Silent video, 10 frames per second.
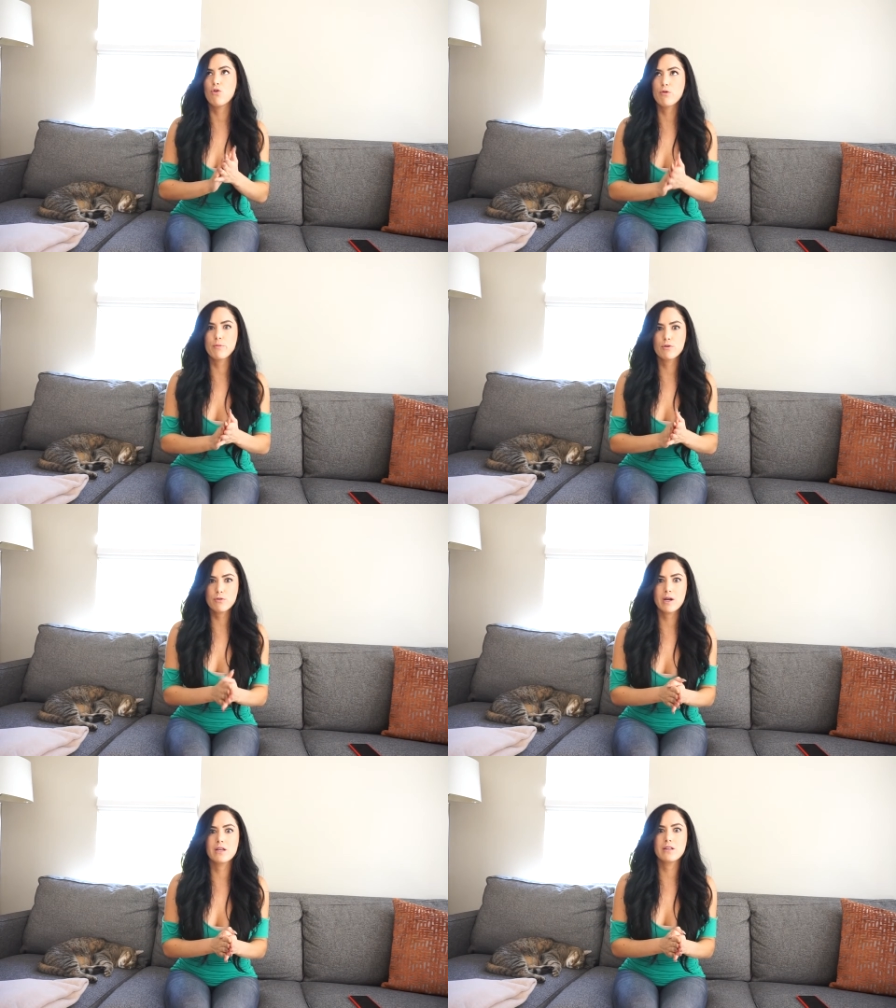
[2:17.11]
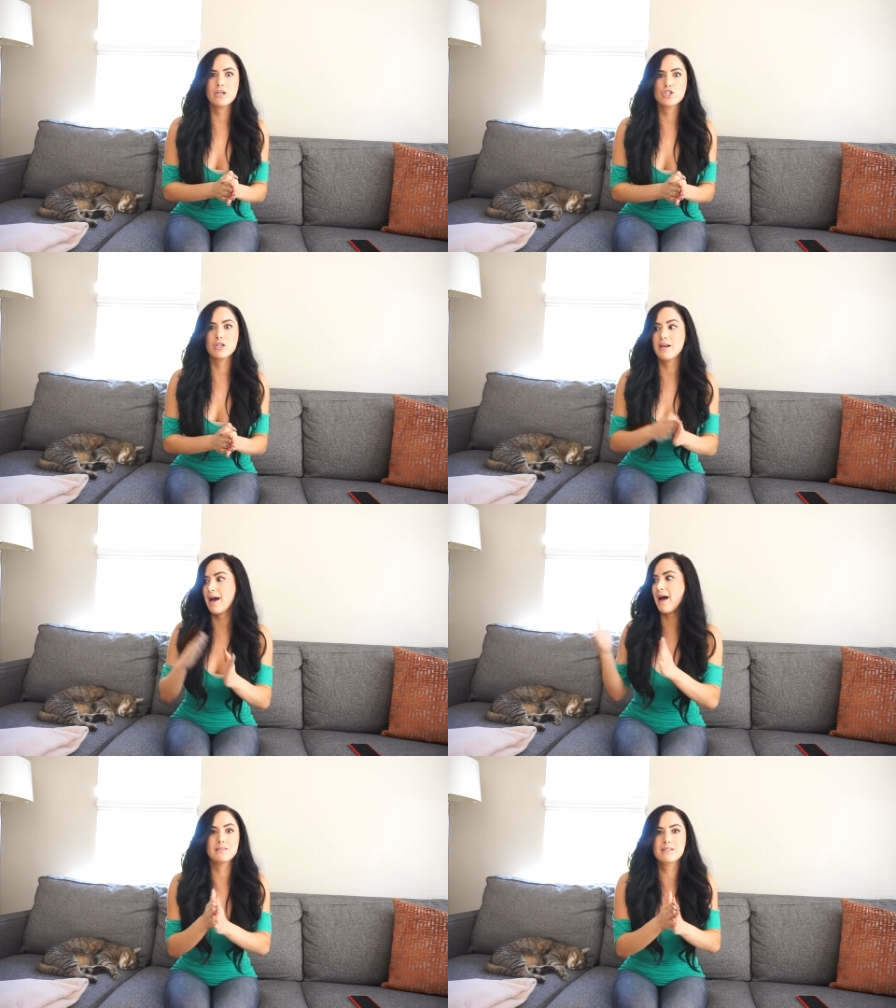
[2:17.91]
Hormone regulation
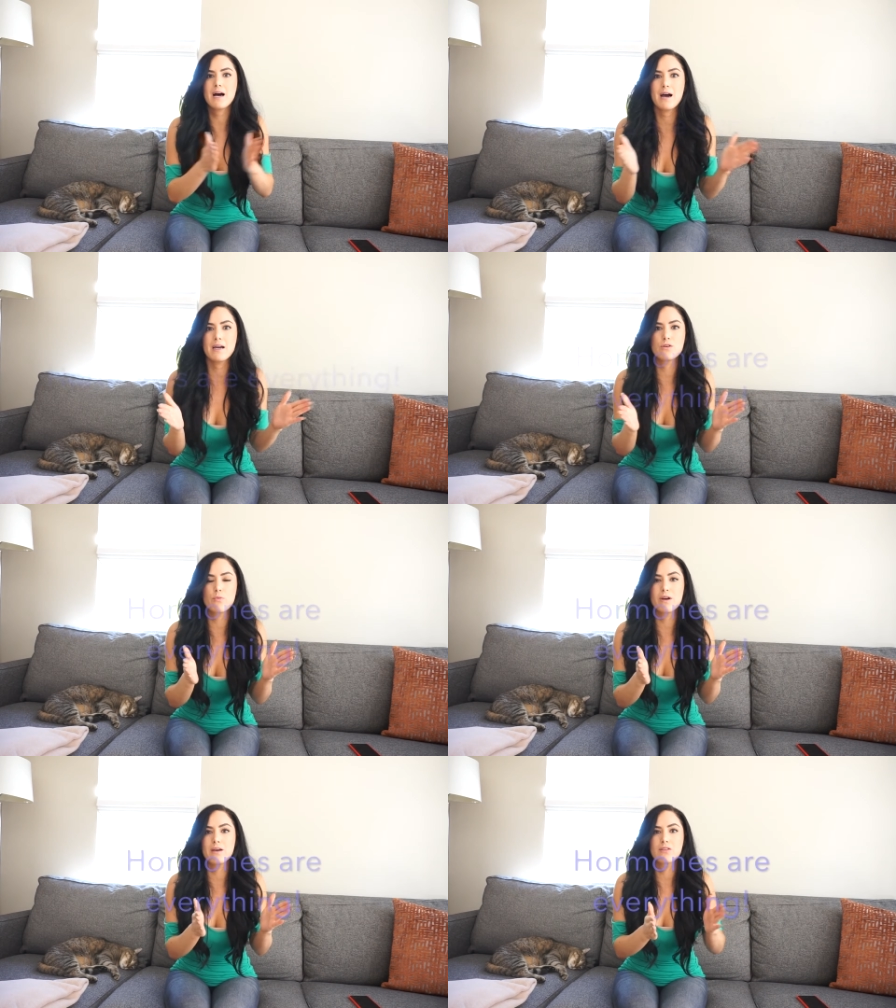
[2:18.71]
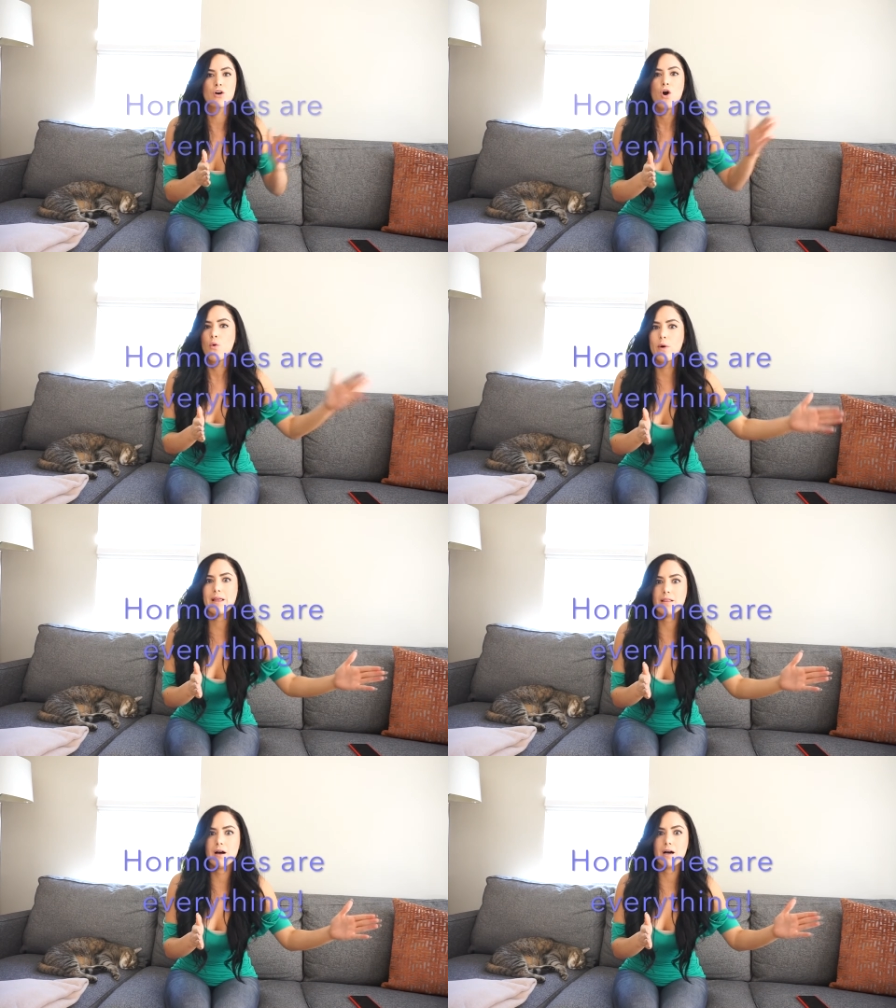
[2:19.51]
is tied with
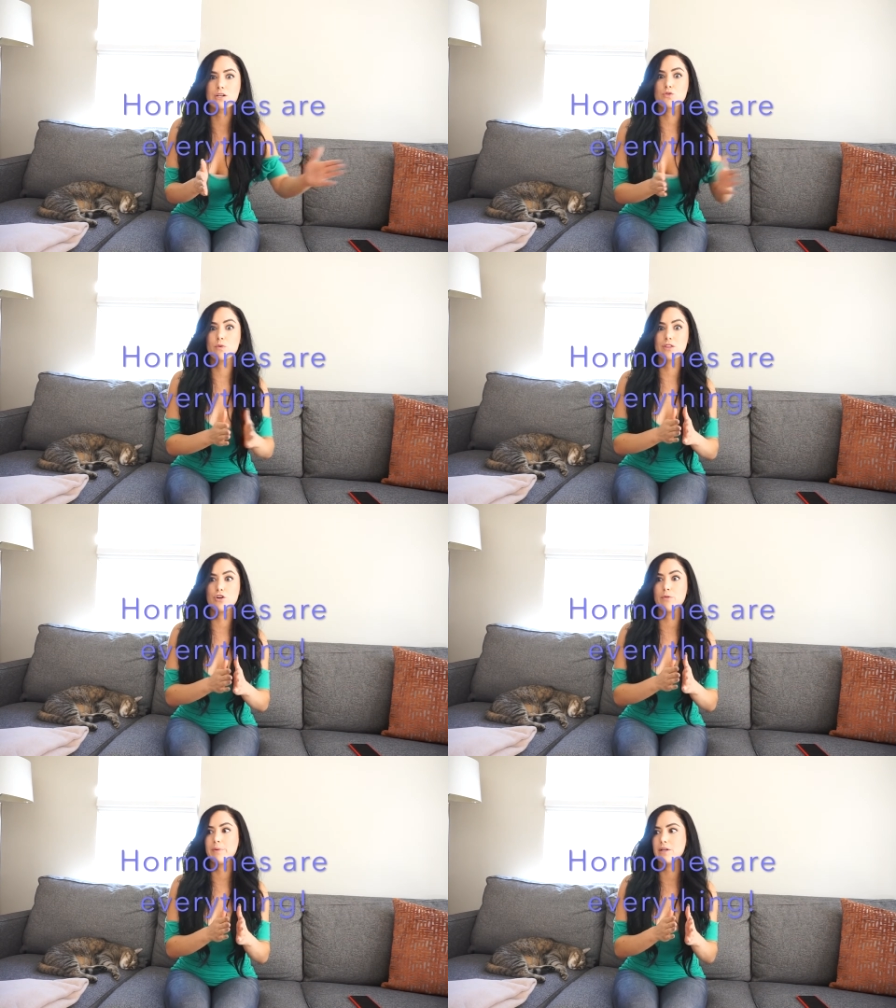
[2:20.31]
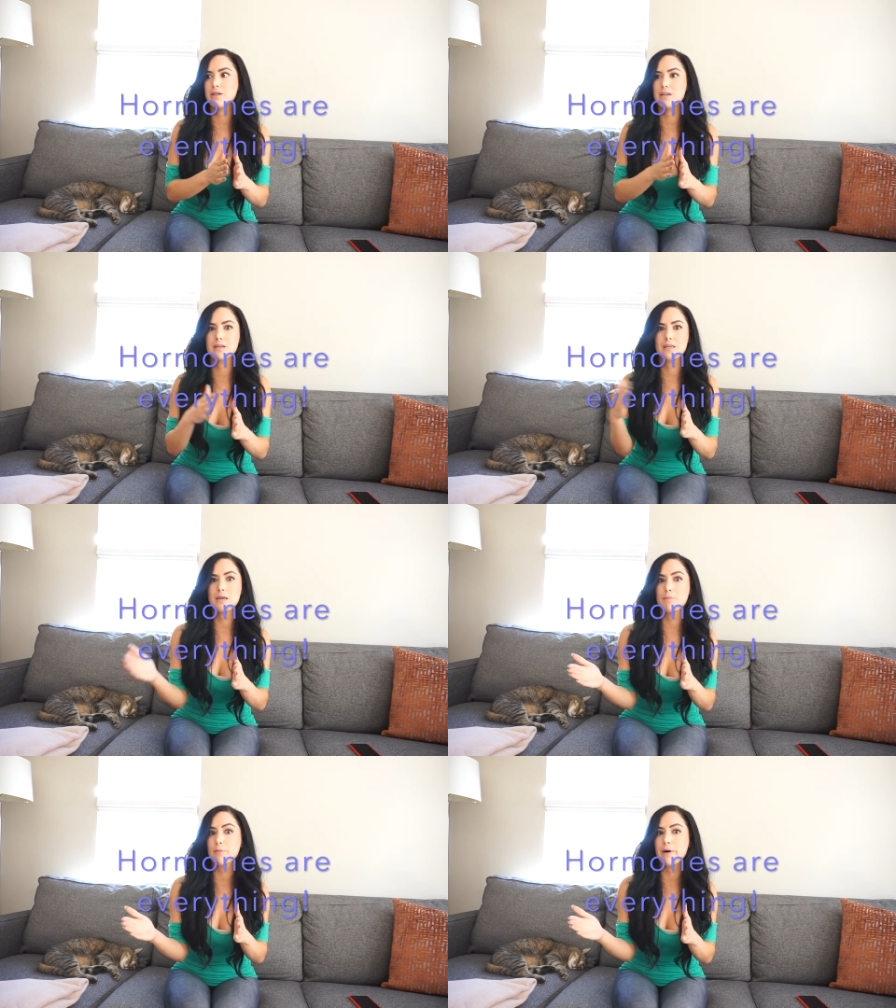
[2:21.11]
weight loss, with your ability to
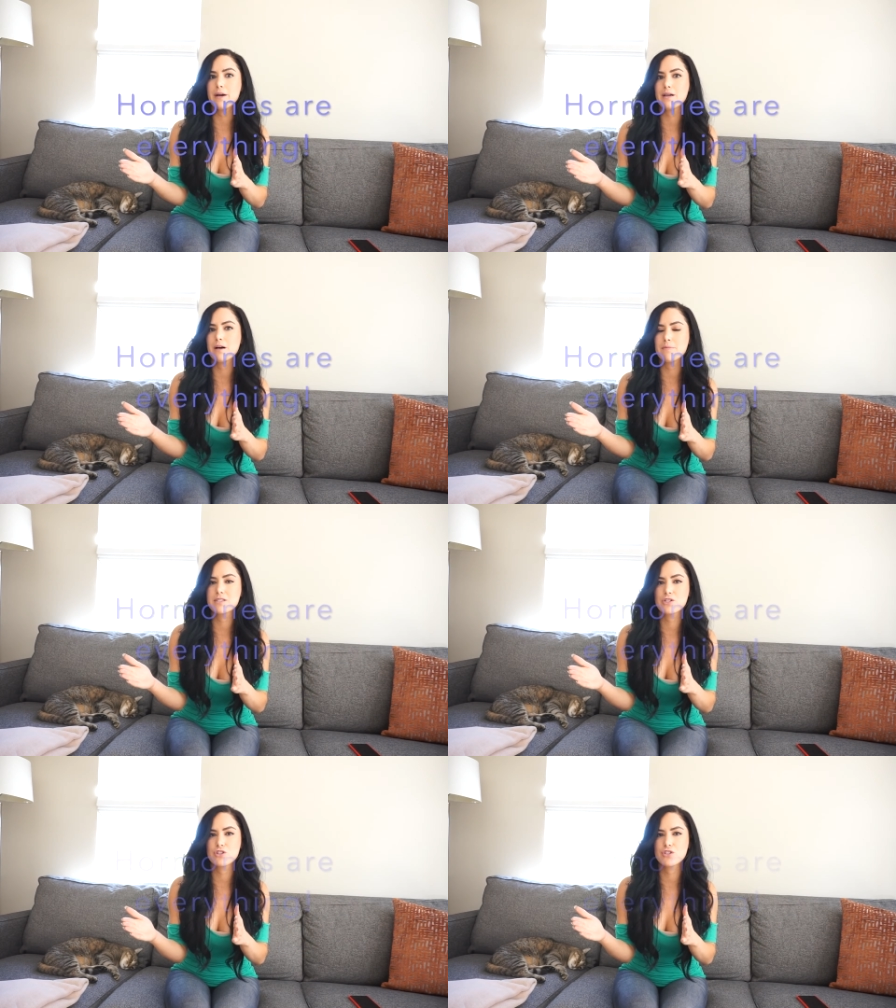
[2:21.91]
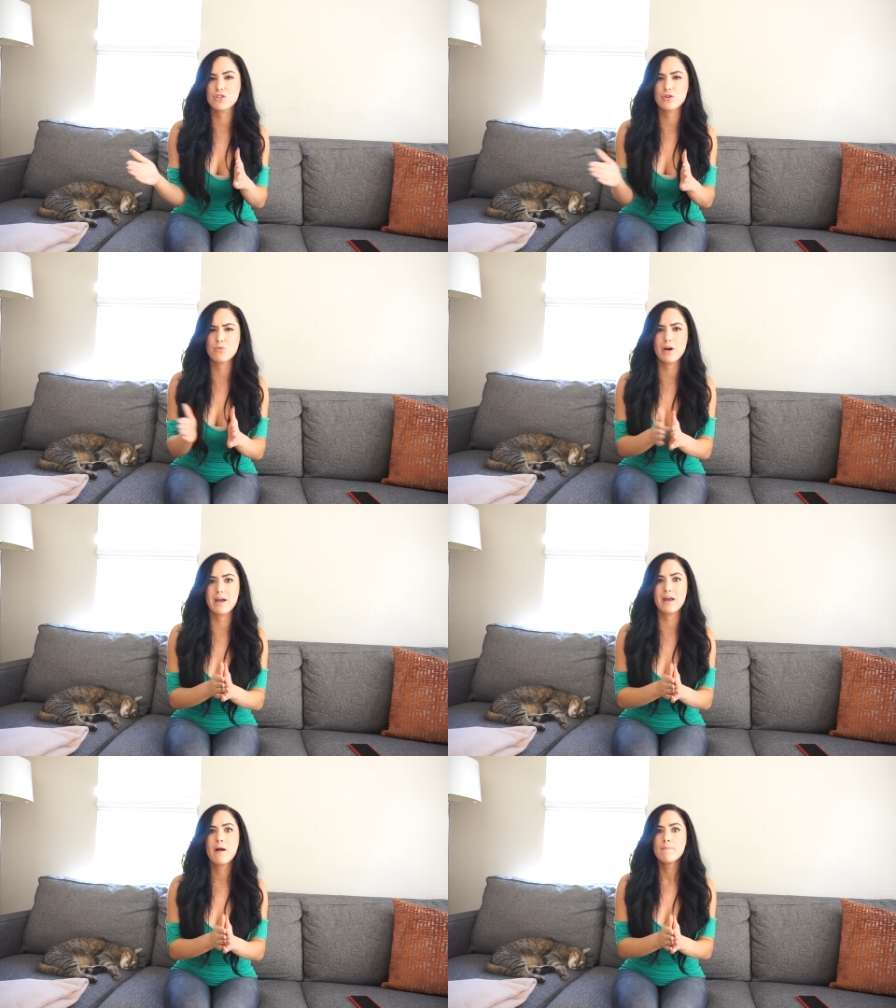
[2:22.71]
keep your body composition a certain
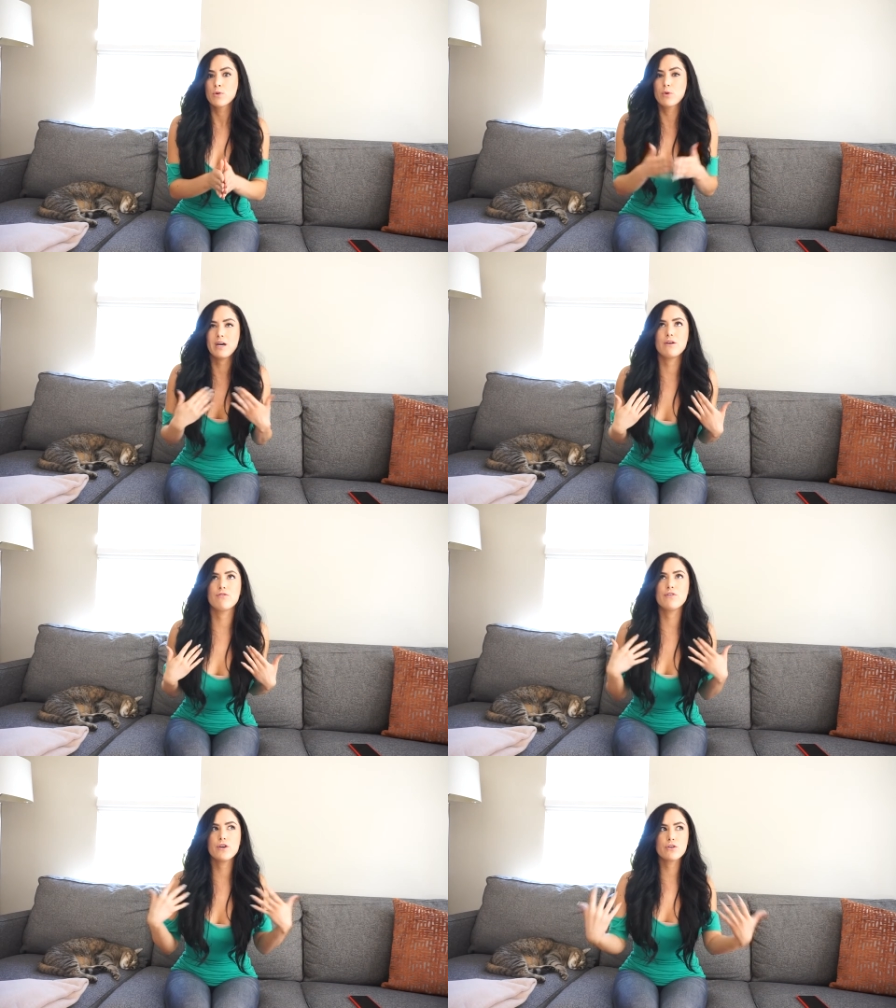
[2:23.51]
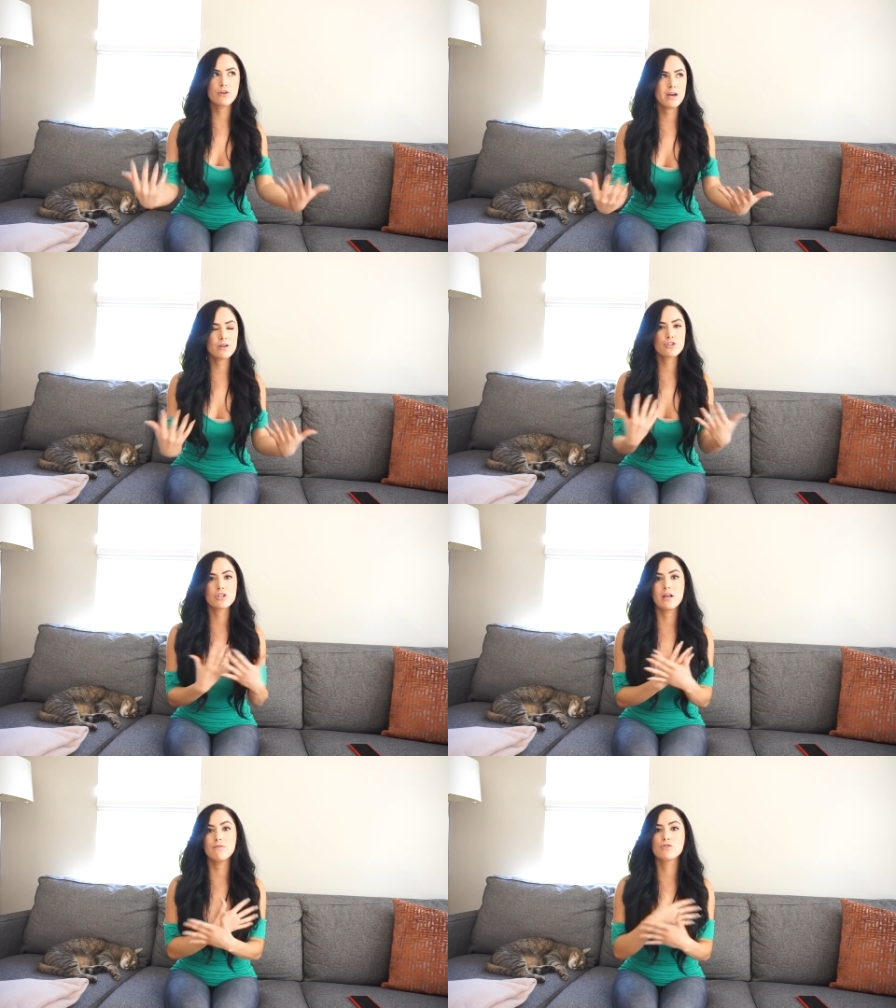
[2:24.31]
way, with how you feel, your
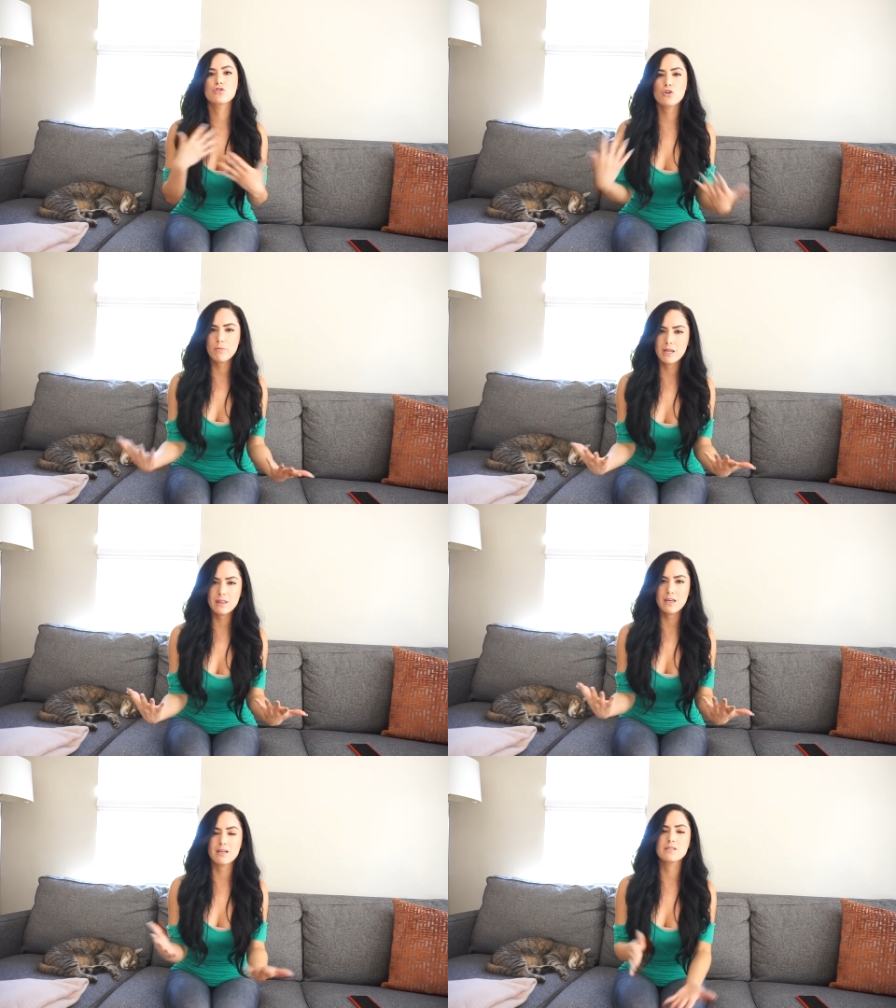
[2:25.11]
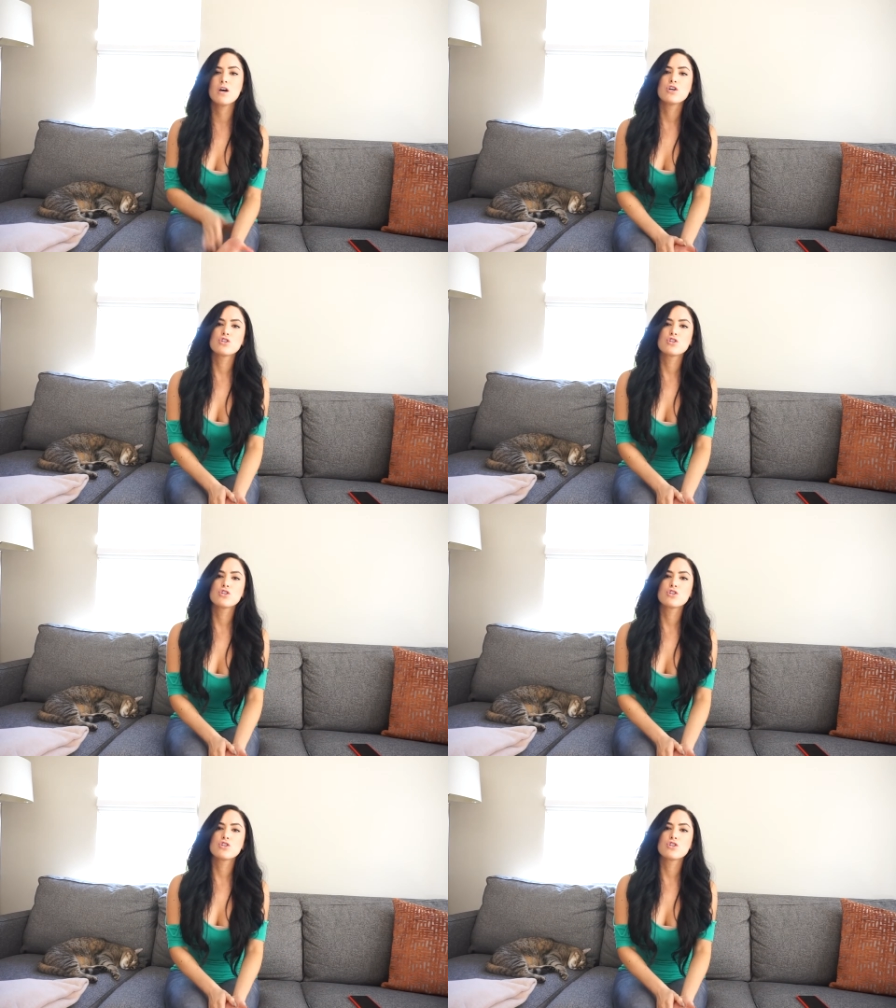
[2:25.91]
energy levels, so many things.